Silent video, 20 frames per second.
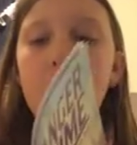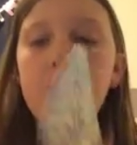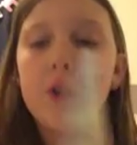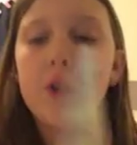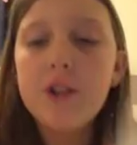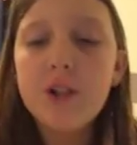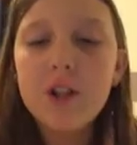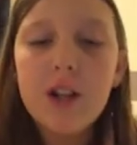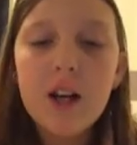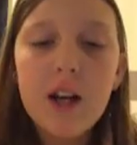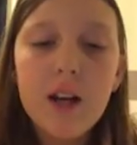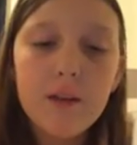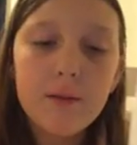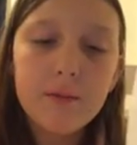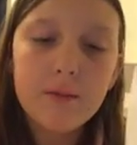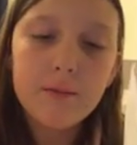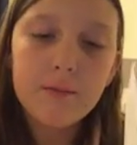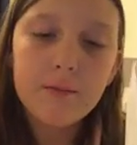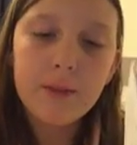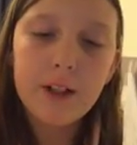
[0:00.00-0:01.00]
What you
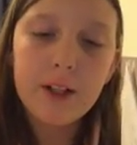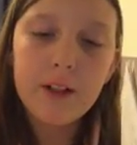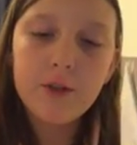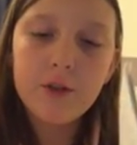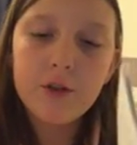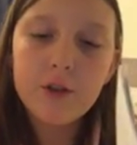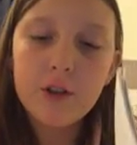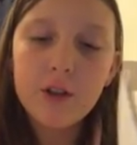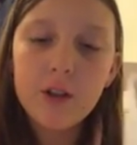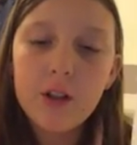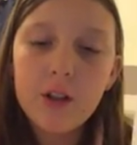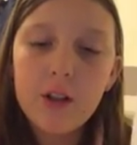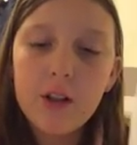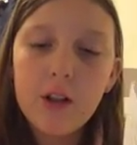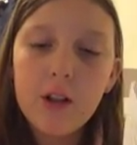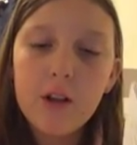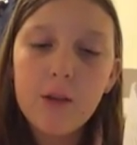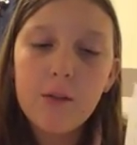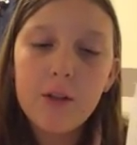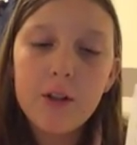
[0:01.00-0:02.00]
got, Ranger?
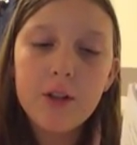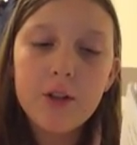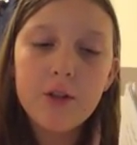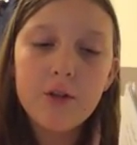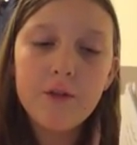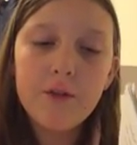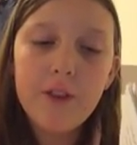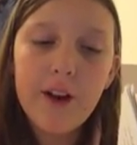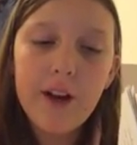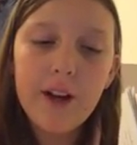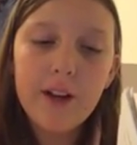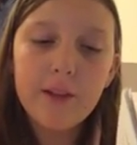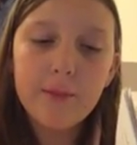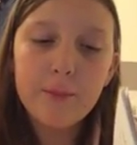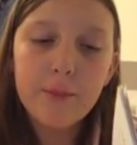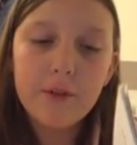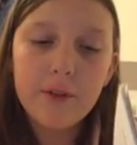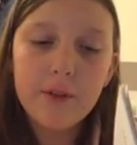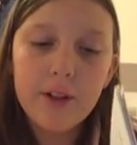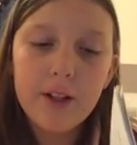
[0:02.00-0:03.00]
What did you
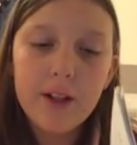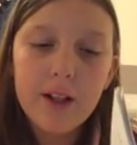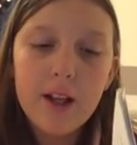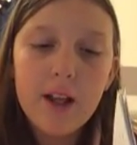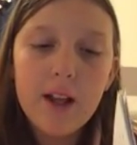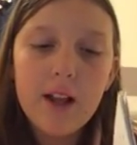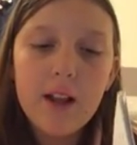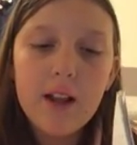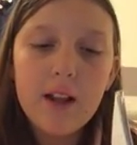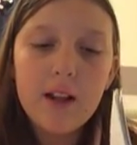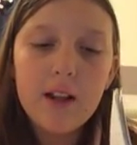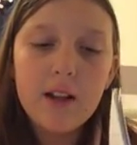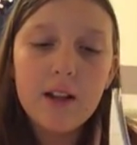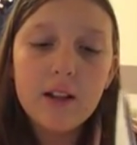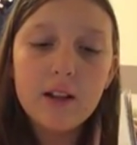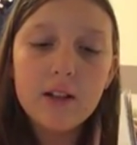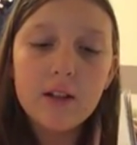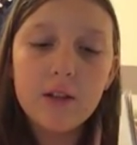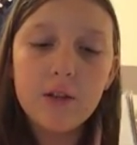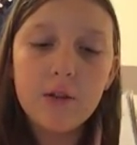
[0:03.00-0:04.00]
find, boy?
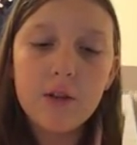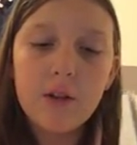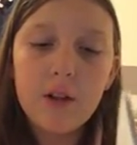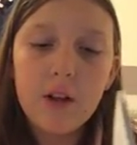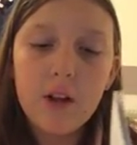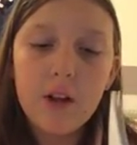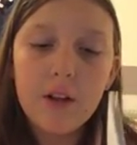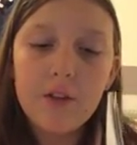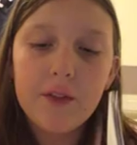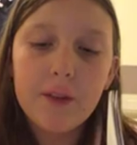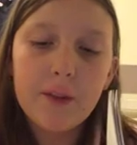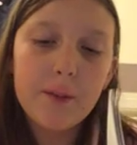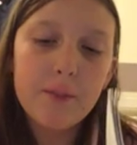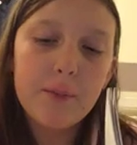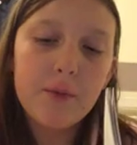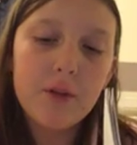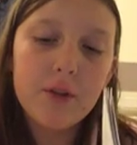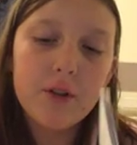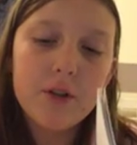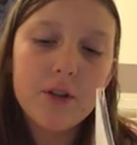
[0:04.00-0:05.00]
Luke called from the
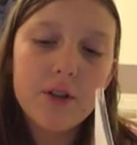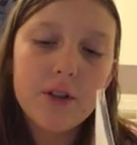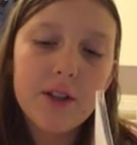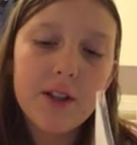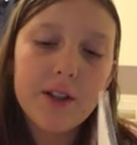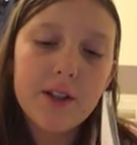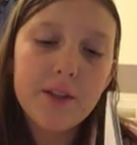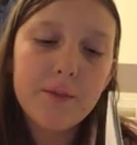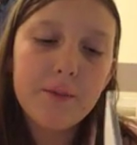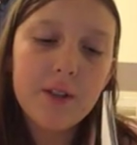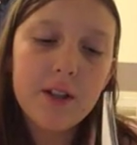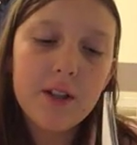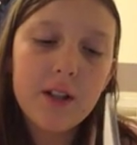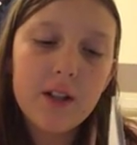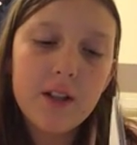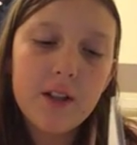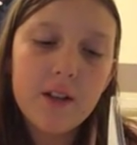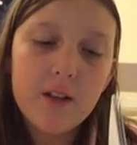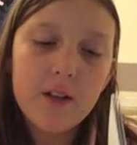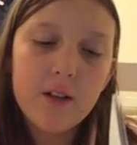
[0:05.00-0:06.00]
porch.
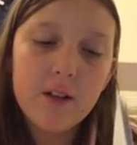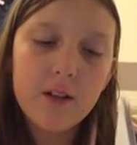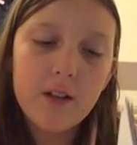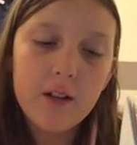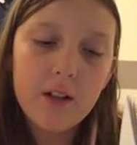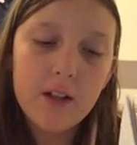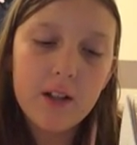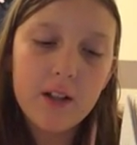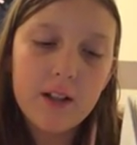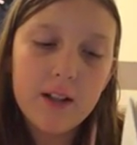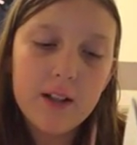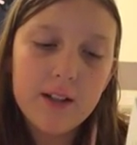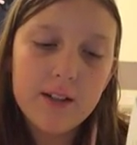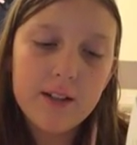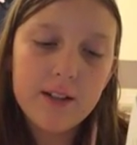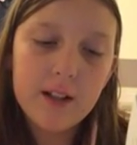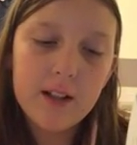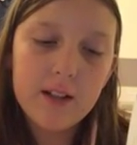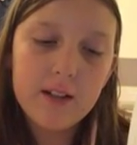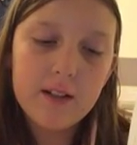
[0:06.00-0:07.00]
Swing here, he
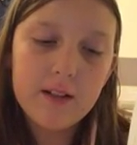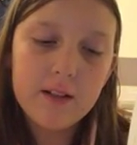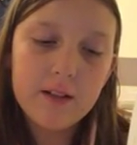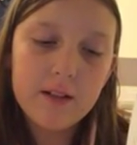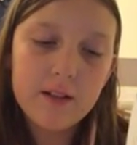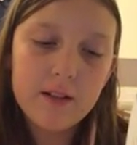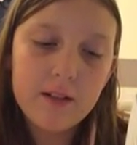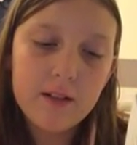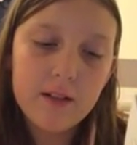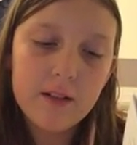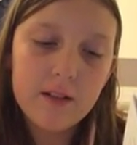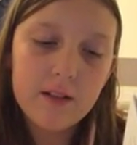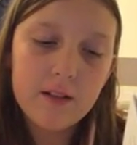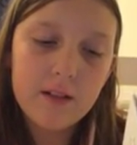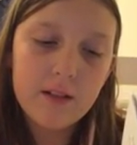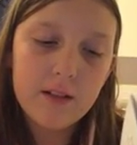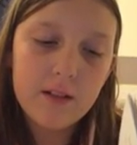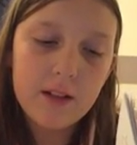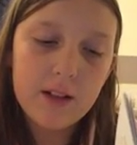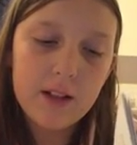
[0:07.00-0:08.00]
said.
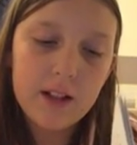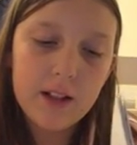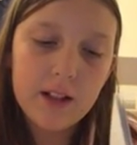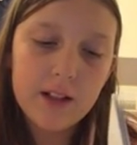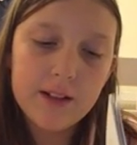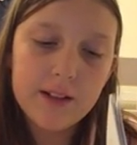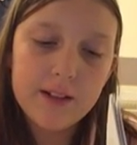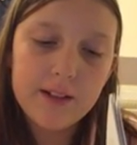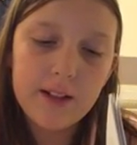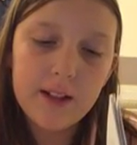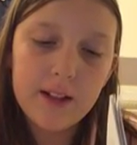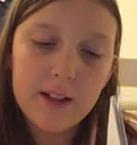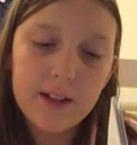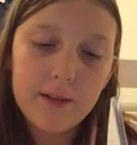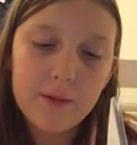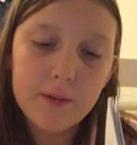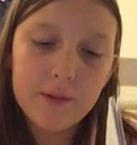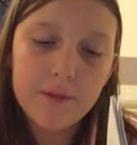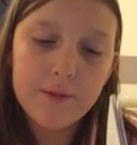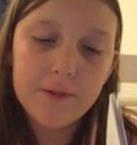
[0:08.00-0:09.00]
He and
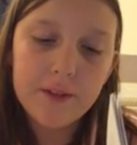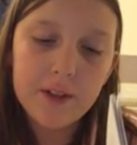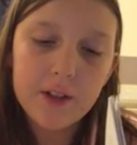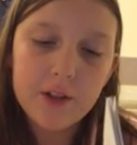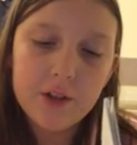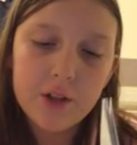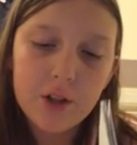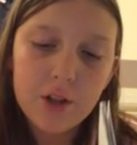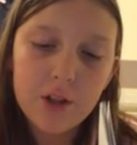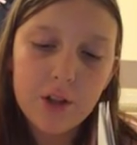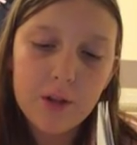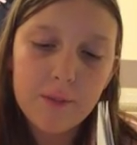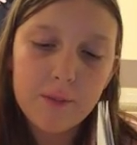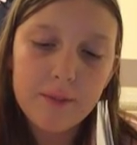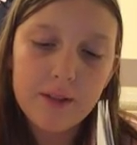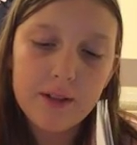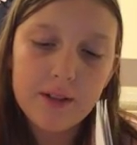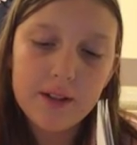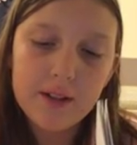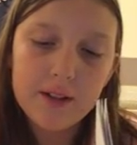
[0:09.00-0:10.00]
Sadie were finishing their
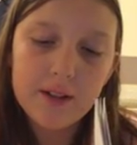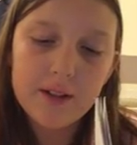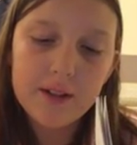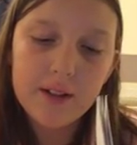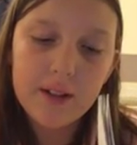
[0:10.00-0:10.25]
pizza